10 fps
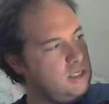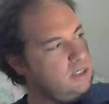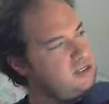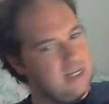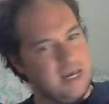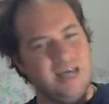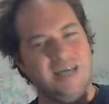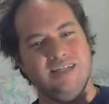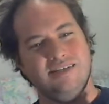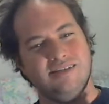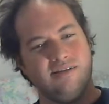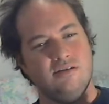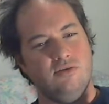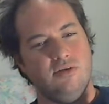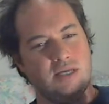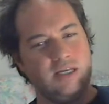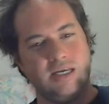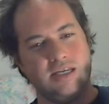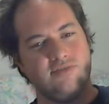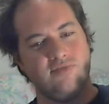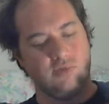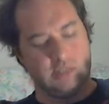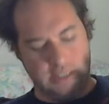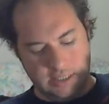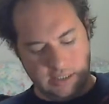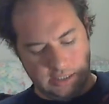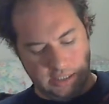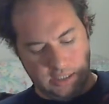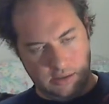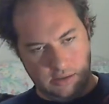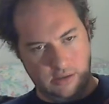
it just adds, you know, it adds versatility